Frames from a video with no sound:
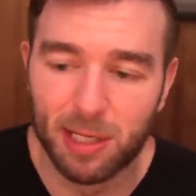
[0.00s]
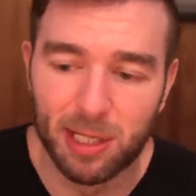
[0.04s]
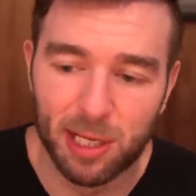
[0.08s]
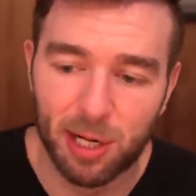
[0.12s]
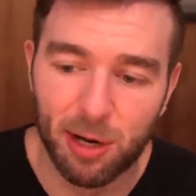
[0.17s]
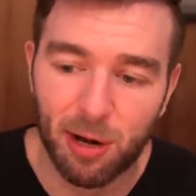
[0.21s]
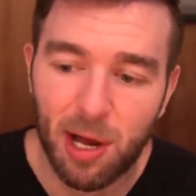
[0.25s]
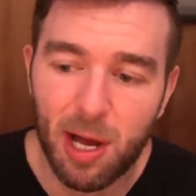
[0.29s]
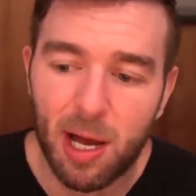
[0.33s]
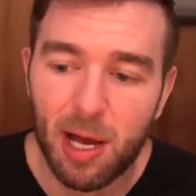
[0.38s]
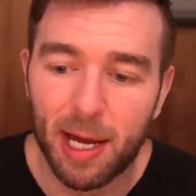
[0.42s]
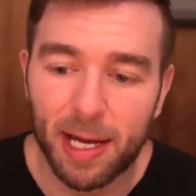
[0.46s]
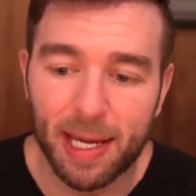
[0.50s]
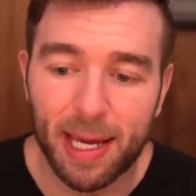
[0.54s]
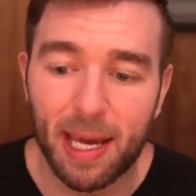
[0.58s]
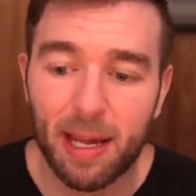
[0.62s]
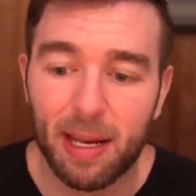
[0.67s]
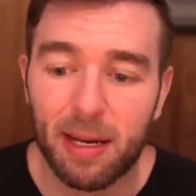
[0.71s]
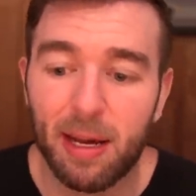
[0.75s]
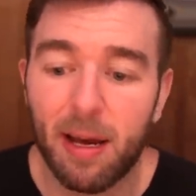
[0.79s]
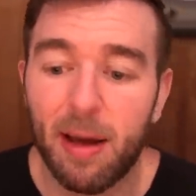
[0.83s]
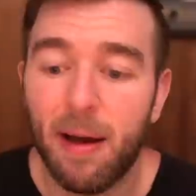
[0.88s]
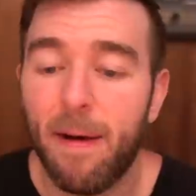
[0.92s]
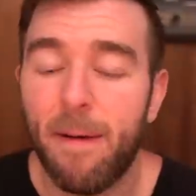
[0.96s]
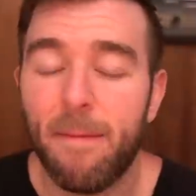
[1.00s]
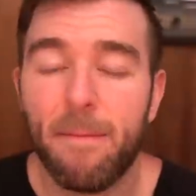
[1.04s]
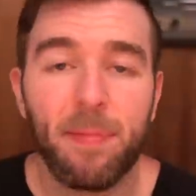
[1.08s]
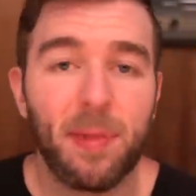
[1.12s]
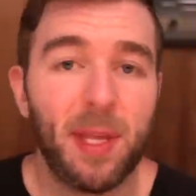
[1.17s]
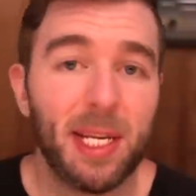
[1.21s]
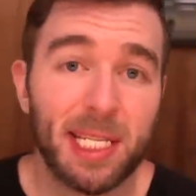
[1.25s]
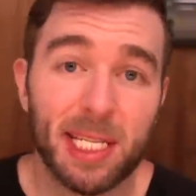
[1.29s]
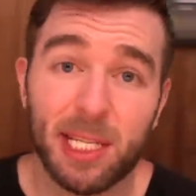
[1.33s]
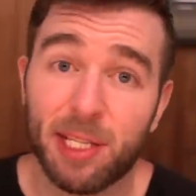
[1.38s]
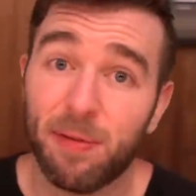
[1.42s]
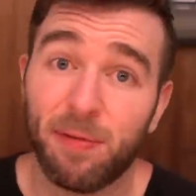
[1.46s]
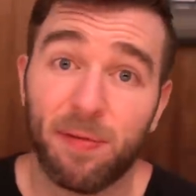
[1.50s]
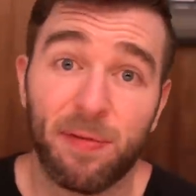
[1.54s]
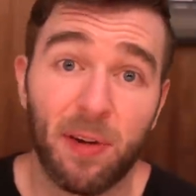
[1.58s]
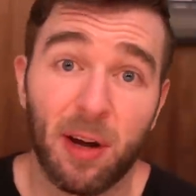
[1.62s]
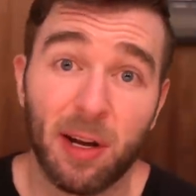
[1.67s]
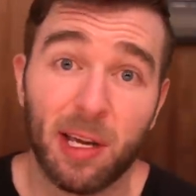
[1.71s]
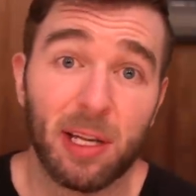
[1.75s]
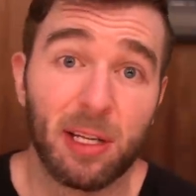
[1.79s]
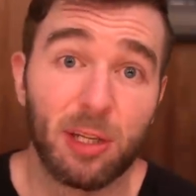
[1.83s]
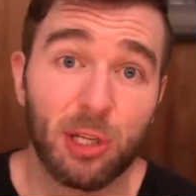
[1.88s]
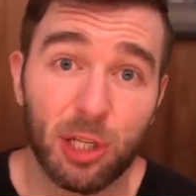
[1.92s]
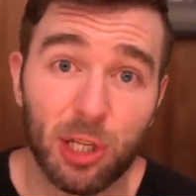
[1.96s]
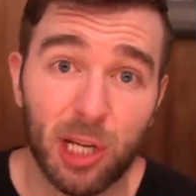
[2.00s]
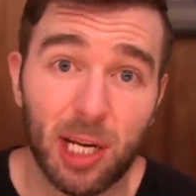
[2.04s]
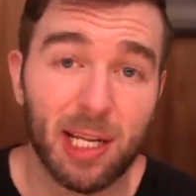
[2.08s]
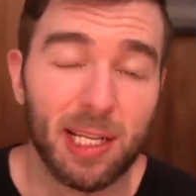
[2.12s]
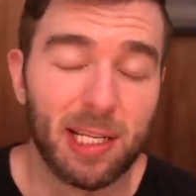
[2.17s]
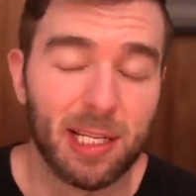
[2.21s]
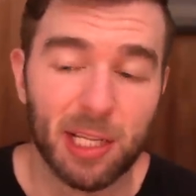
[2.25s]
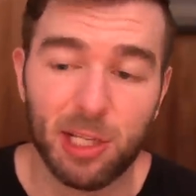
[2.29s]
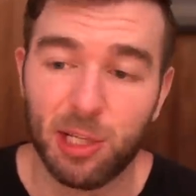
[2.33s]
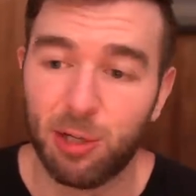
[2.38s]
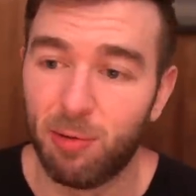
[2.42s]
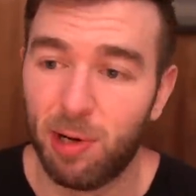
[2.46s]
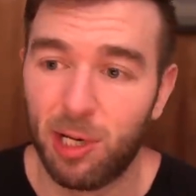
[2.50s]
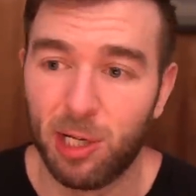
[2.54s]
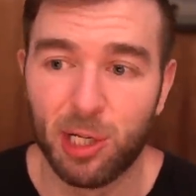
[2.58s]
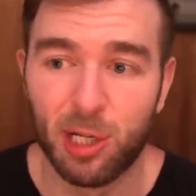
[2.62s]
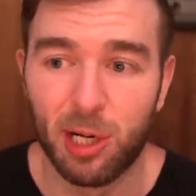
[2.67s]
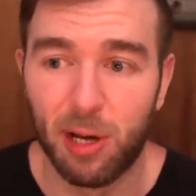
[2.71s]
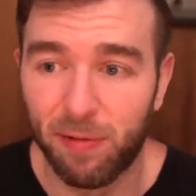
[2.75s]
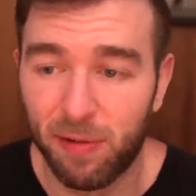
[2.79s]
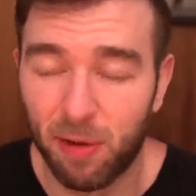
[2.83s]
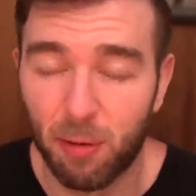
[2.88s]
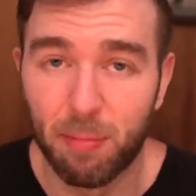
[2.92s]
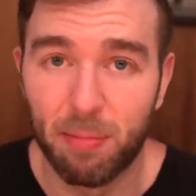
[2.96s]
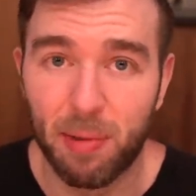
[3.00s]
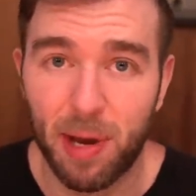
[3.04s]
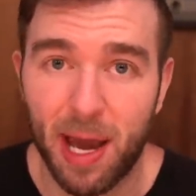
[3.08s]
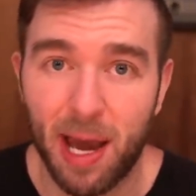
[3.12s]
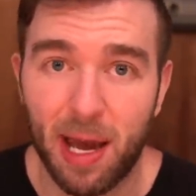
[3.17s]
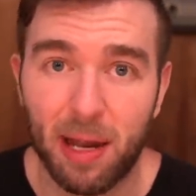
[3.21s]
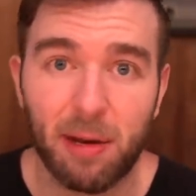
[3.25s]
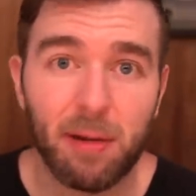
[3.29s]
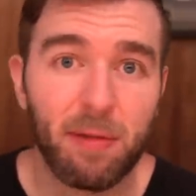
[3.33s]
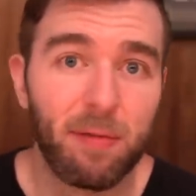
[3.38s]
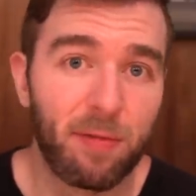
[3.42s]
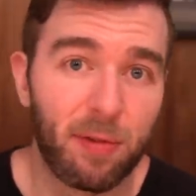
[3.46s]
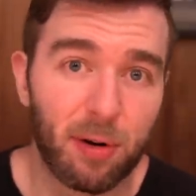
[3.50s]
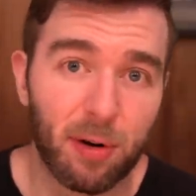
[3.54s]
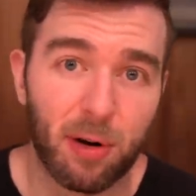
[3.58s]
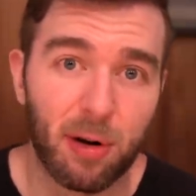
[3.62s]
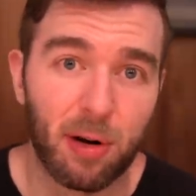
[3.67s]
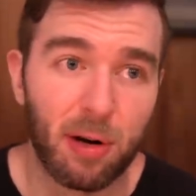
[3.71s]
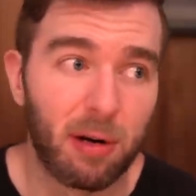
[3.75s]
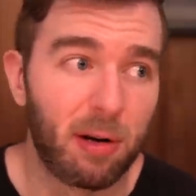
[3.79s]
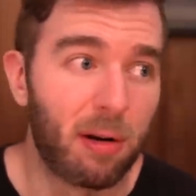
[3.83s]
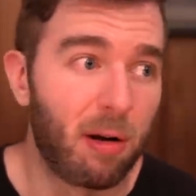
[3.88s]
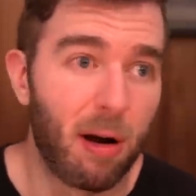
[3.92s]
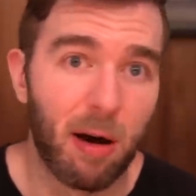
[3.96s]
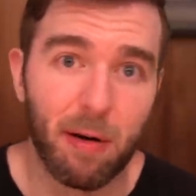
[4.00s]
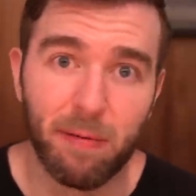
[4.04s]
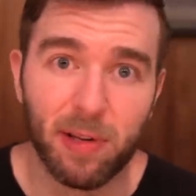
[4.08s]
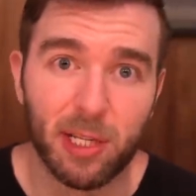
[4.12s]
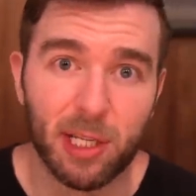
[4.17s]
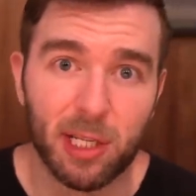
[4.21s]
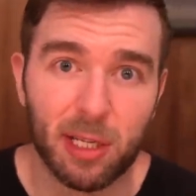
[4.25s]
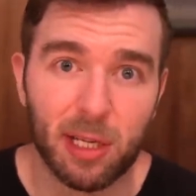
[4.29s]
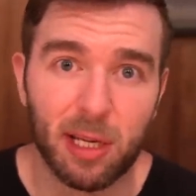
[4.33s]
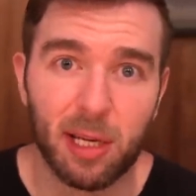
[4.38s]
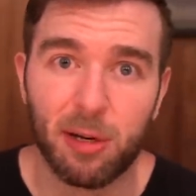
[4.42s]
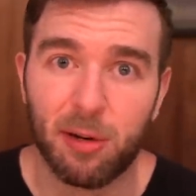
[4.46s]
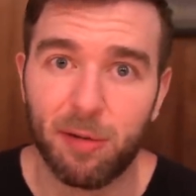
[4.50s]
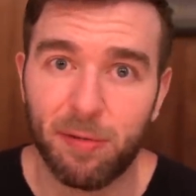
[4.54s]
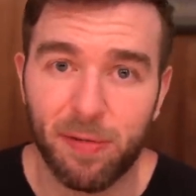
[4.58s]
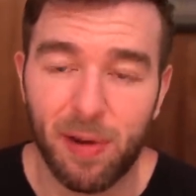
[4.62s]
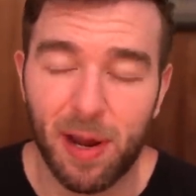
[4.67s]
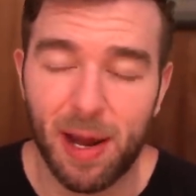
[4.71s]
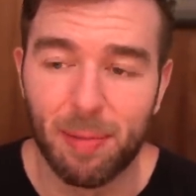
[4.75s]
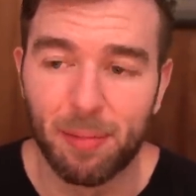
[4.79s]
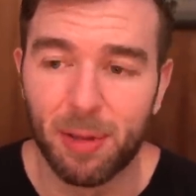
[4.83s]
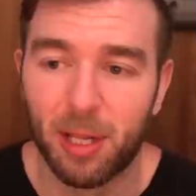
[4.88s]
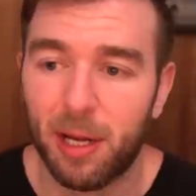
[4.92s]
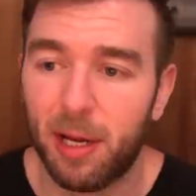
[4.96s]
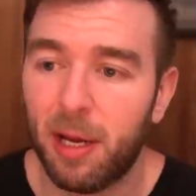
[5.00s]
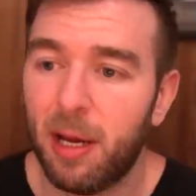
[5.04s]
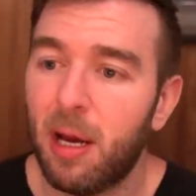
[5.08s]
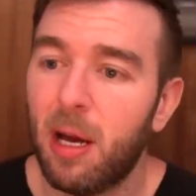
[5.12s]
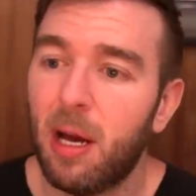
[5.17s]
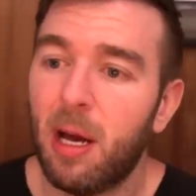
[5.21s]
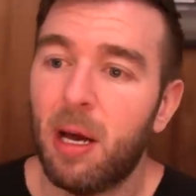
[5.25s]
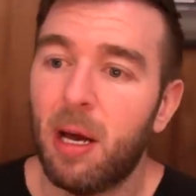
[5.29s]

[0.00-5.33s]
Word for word: So again, This is a fucking shitty situation. I feel bad for her, obviously, and her family.